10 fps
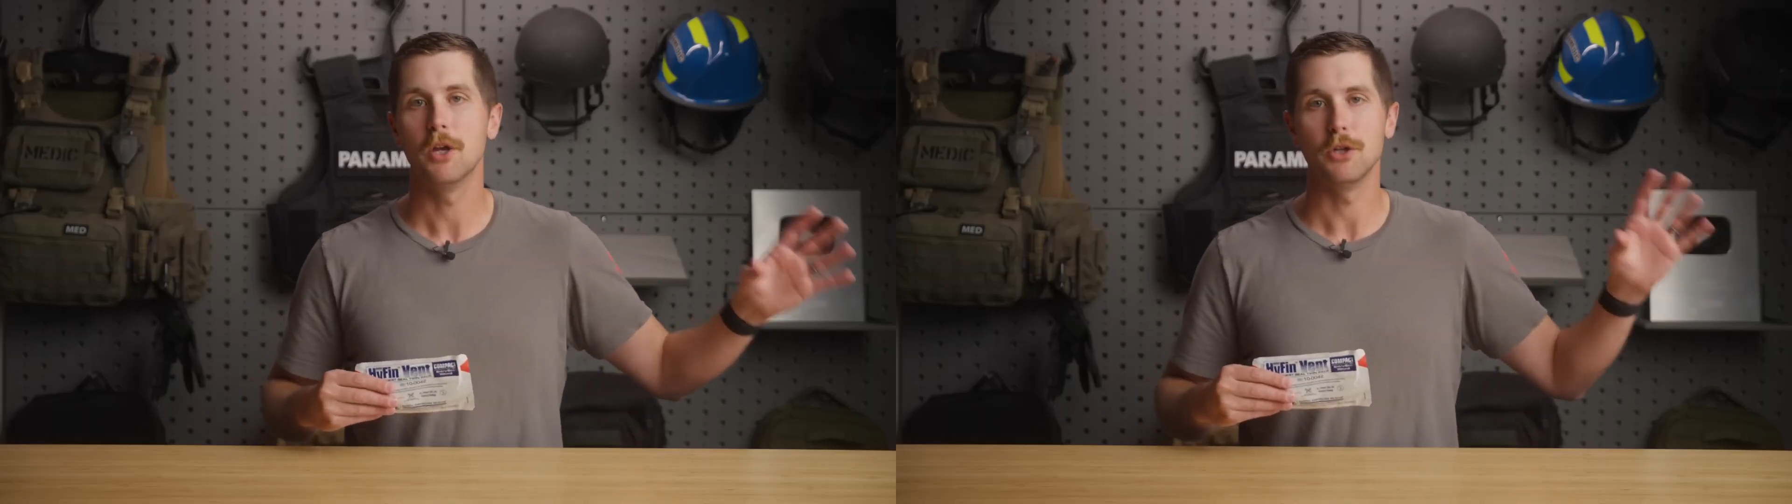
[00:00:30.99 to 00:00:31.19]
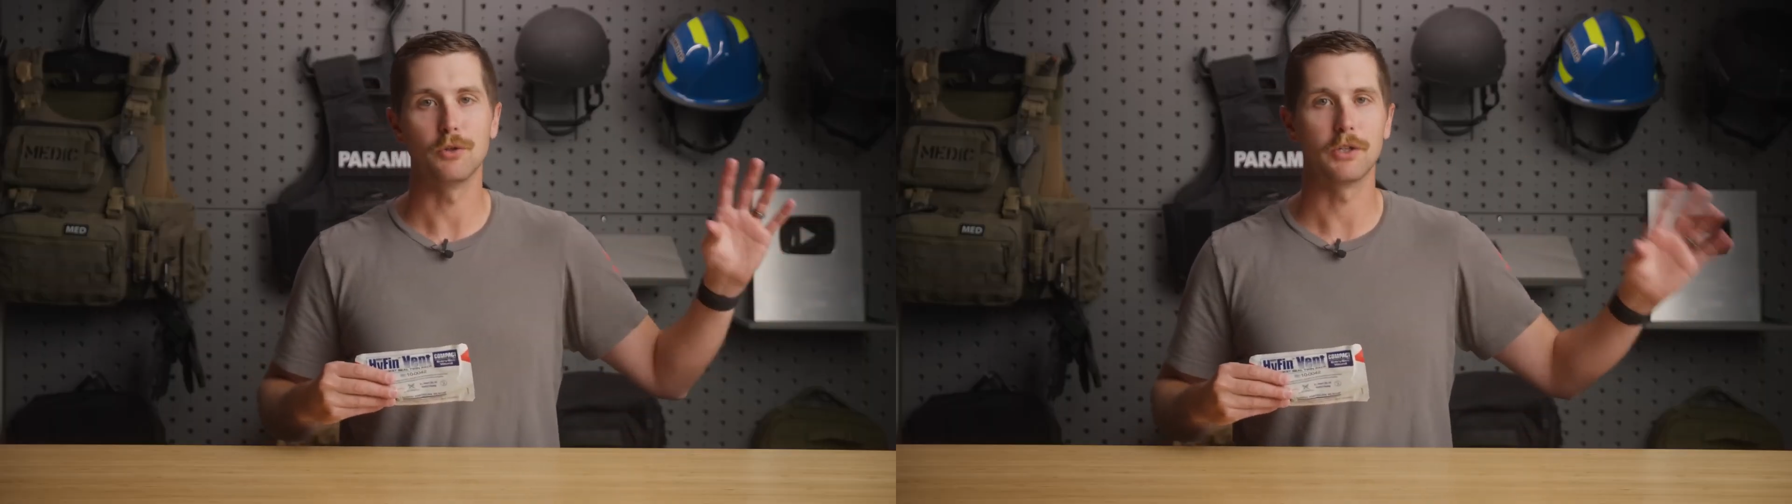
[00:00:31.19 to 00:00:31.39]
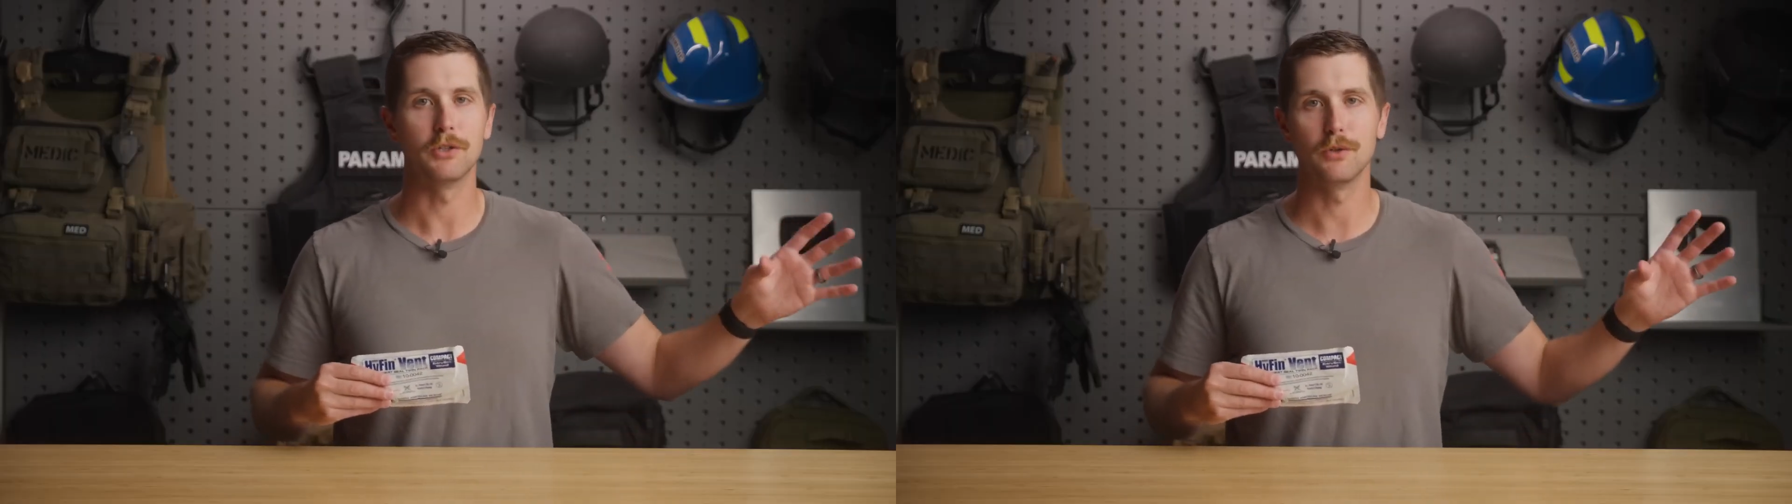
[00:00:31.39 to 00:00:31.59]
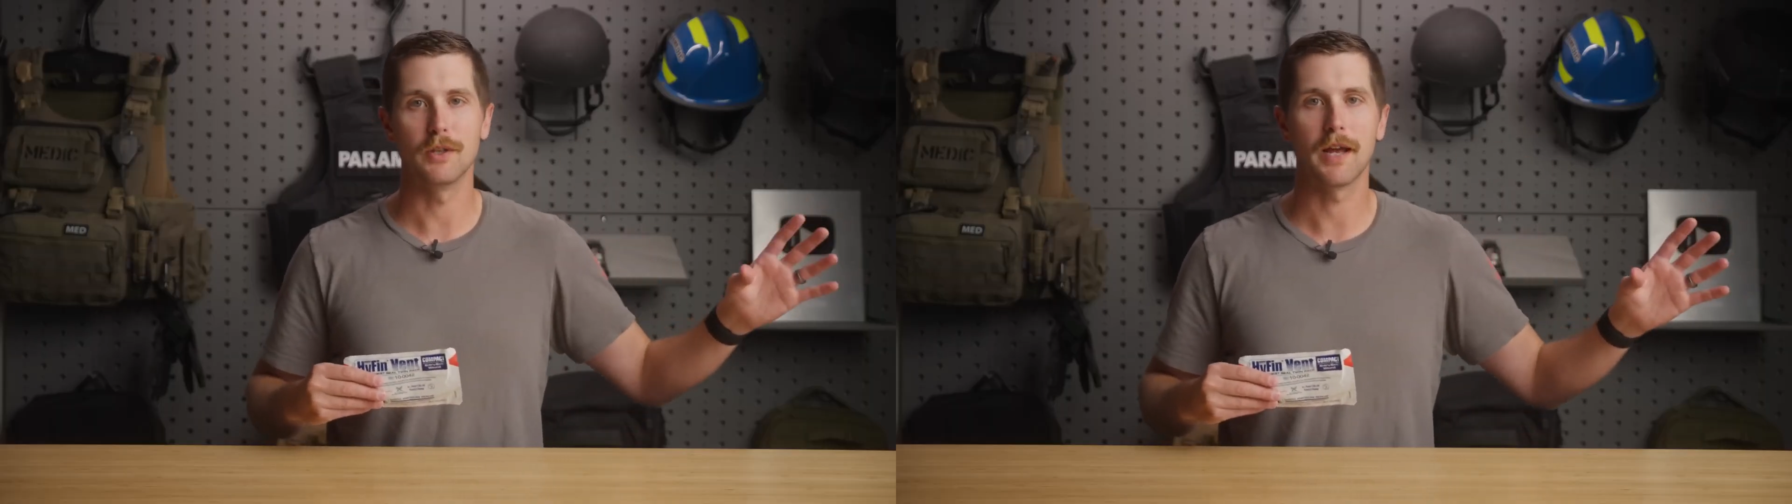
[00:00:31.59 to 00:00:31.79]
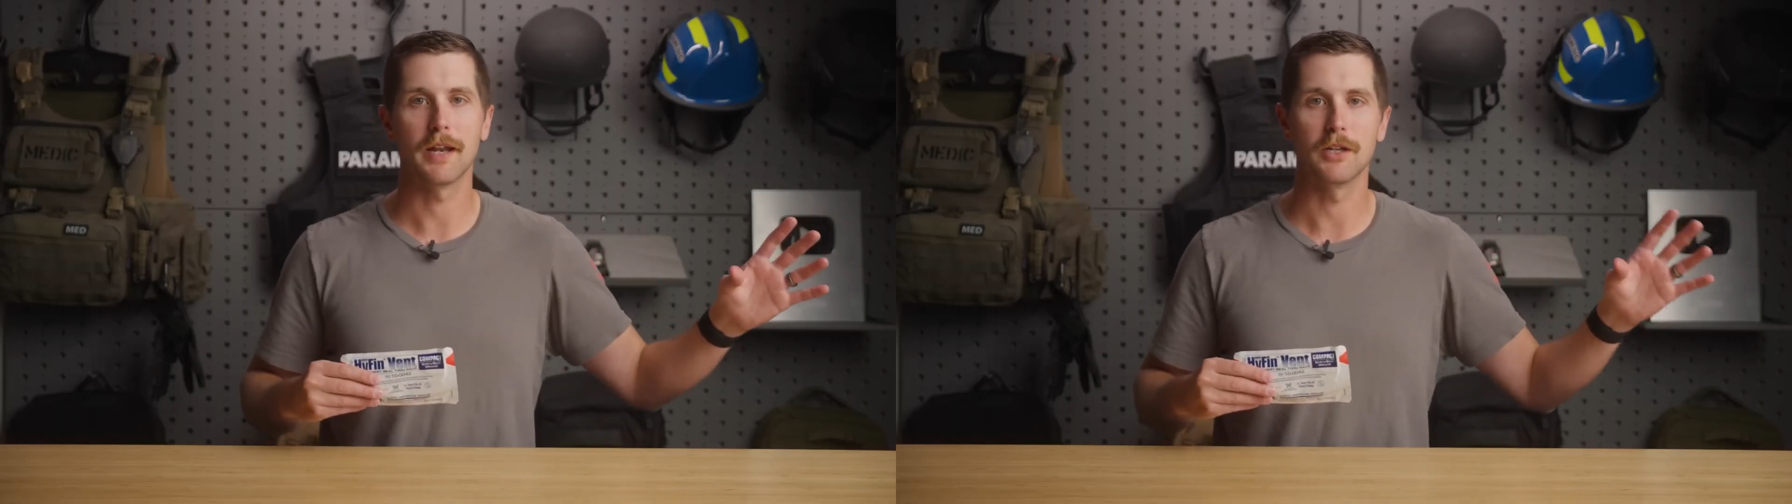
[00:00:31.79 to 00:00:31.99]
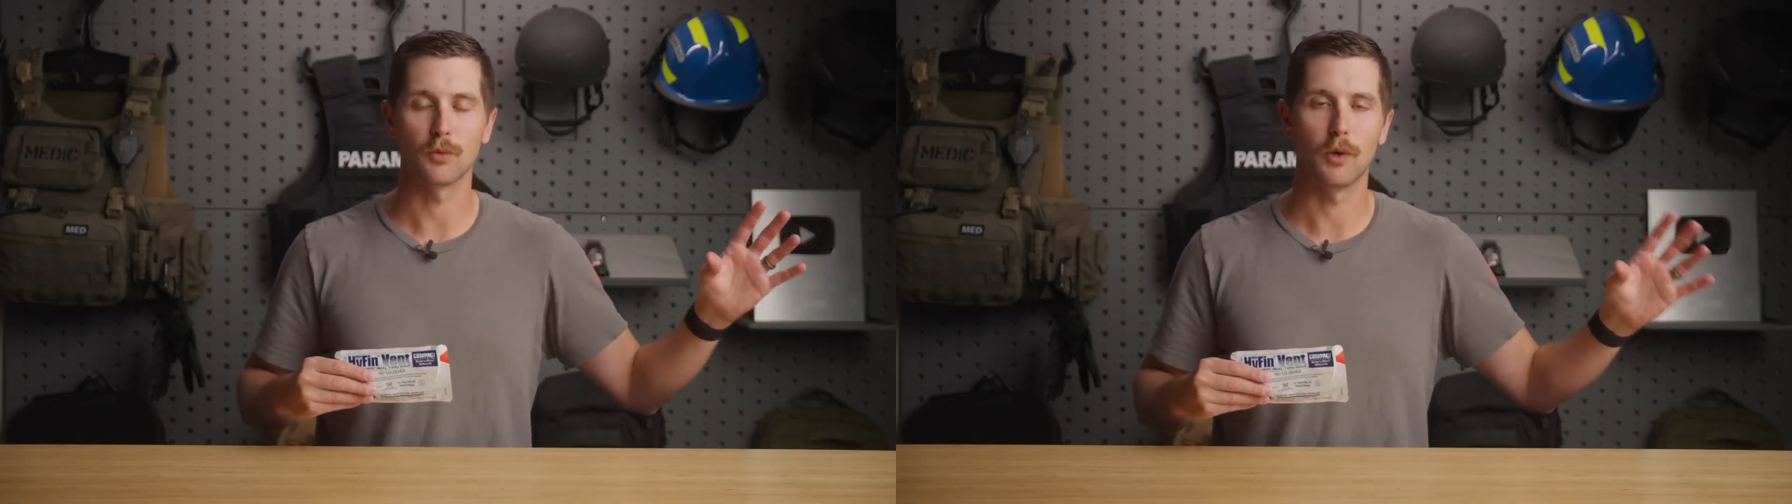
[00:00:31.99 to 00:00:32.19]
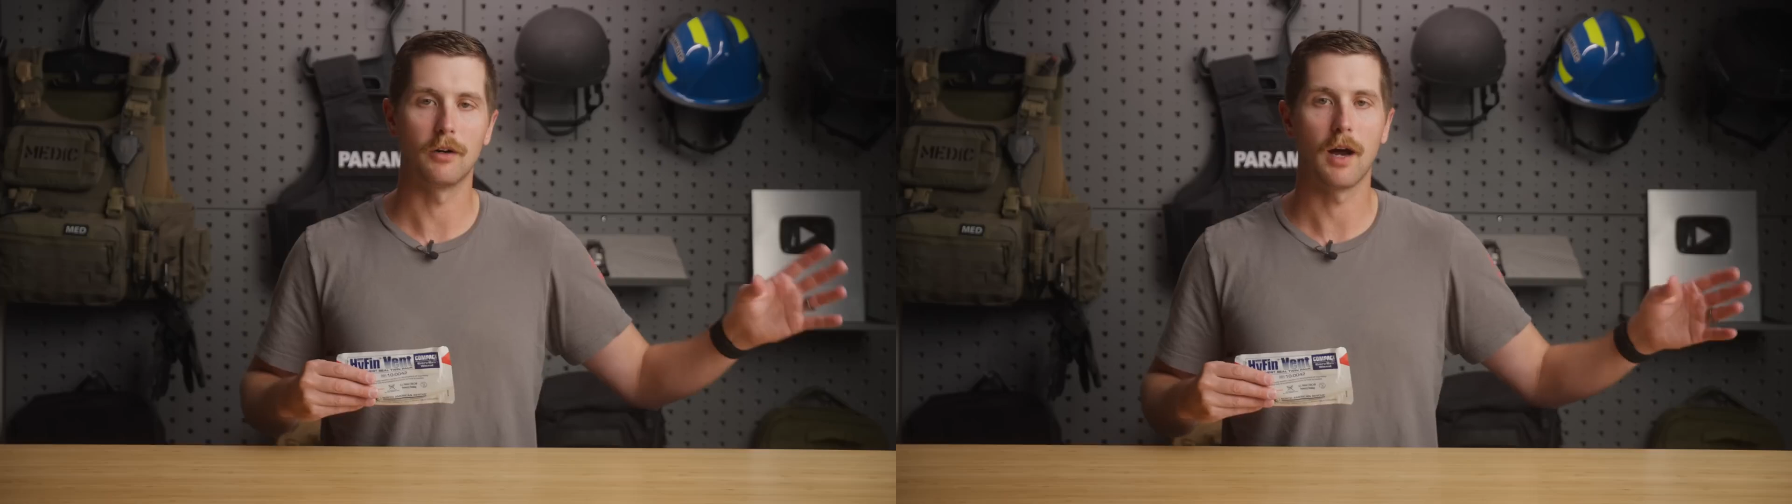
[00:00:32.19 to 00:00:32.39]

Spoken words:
you can do that as well.